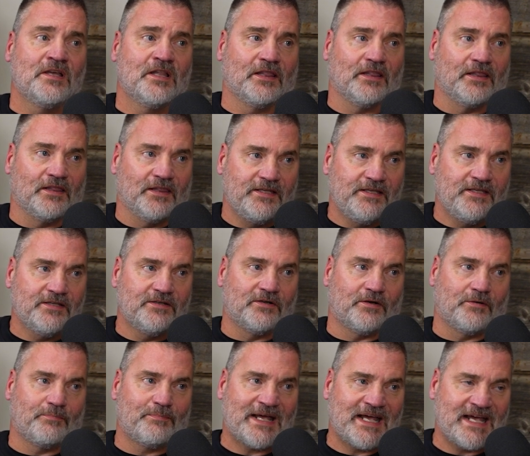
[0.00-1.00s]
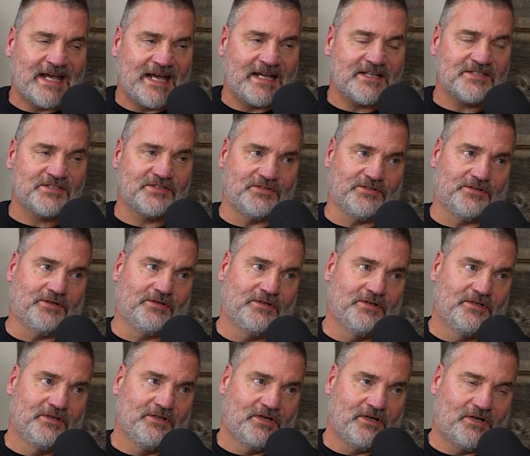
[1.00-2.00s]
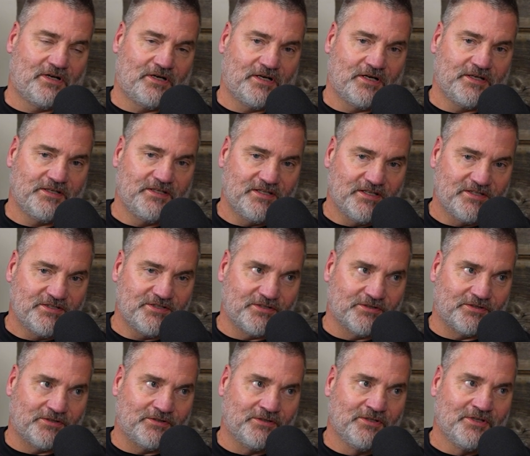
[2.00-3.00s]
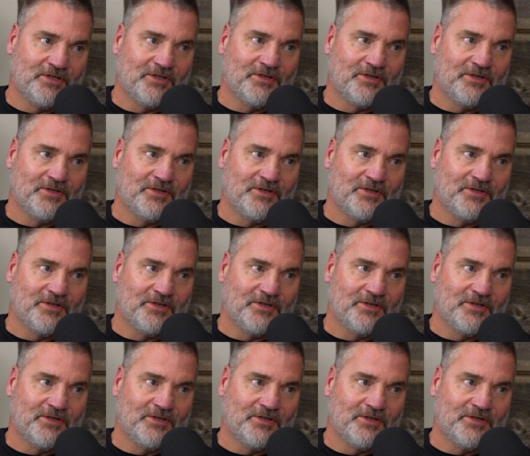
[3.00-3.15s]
leader, pastor on digital,